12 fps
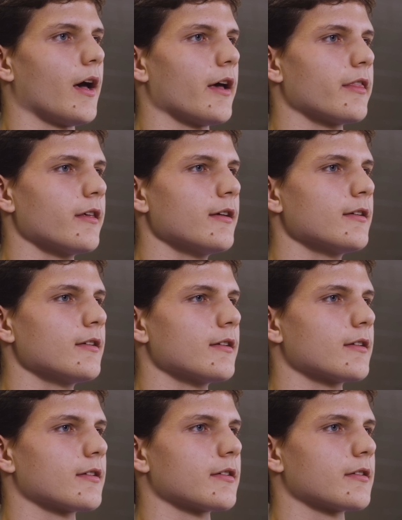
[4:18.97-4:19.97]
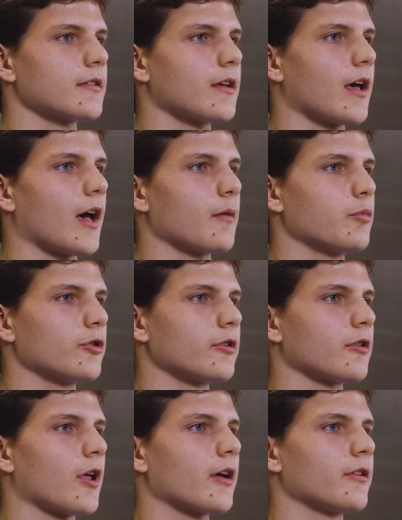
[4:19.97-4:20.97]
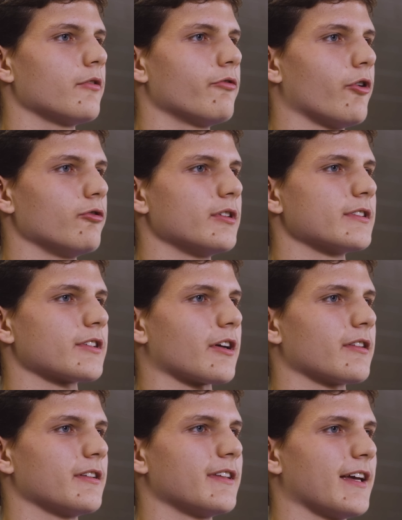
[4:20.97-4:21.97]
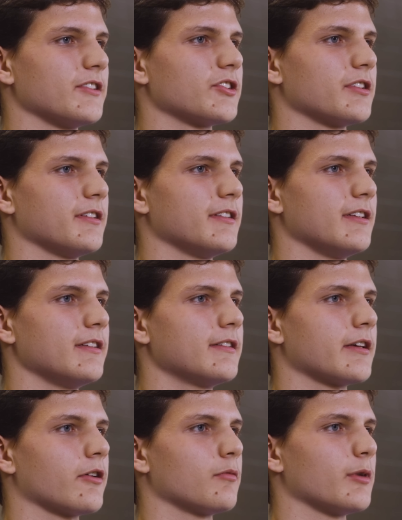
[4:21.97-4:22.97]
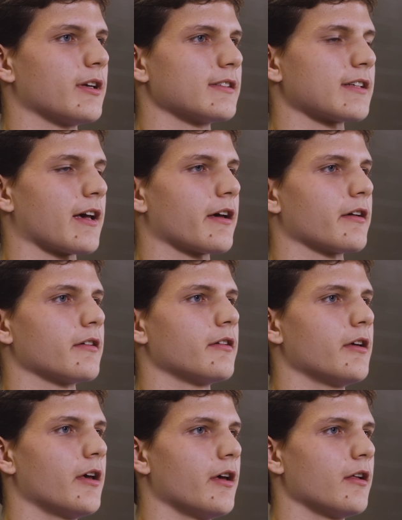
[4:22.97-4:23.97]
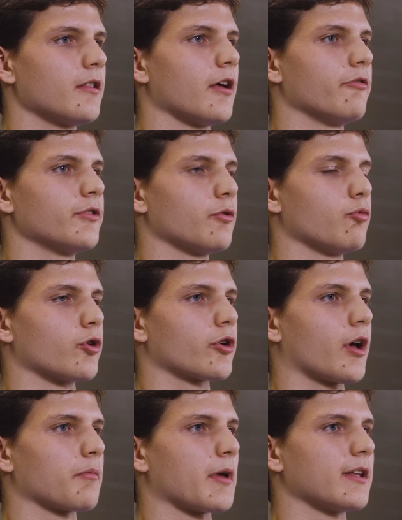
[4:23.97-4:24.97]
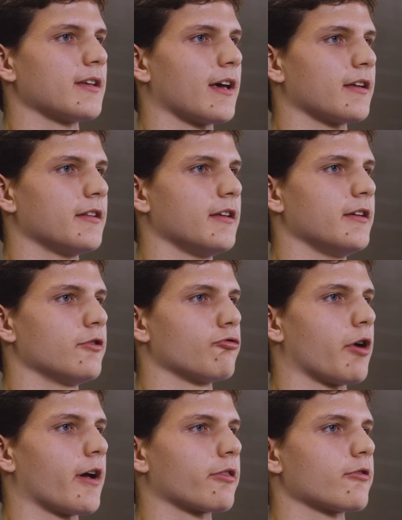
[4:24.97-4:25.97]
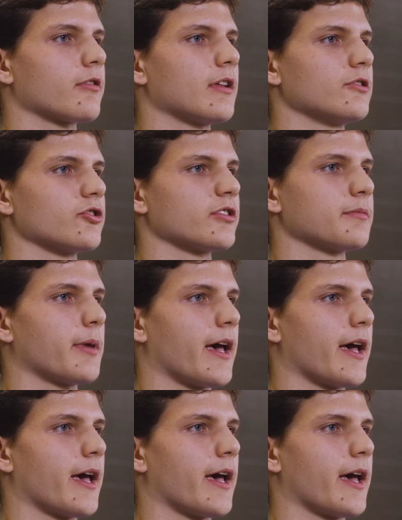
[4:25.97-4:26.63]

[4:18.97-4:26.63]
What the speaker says: I think I put a lot of focus on attention to detail because I love to work on my technique rather than just